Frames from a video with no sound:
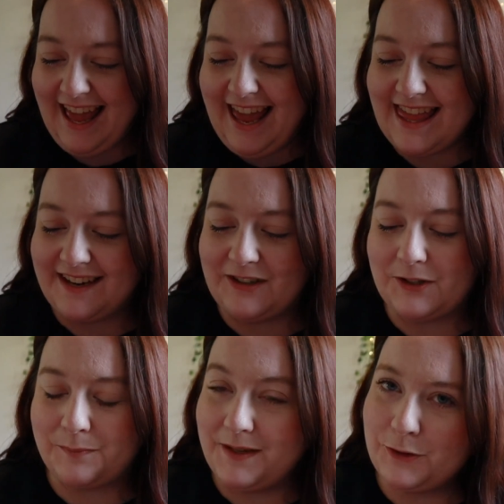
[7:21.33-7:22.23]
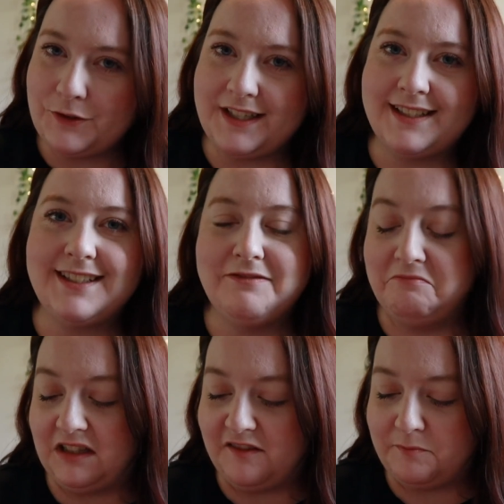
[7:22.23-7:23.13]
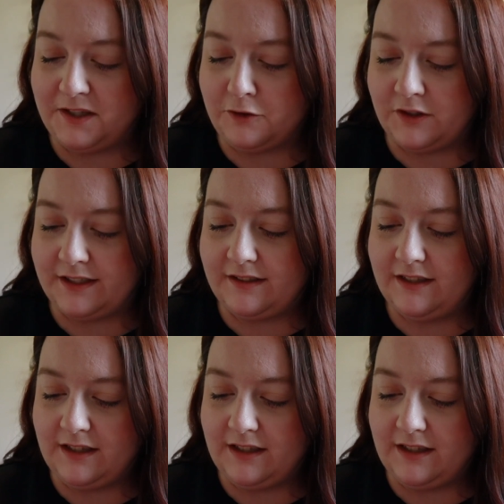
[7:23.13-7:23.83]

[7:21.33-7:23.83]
And then of course Pinterest, love Pinterest.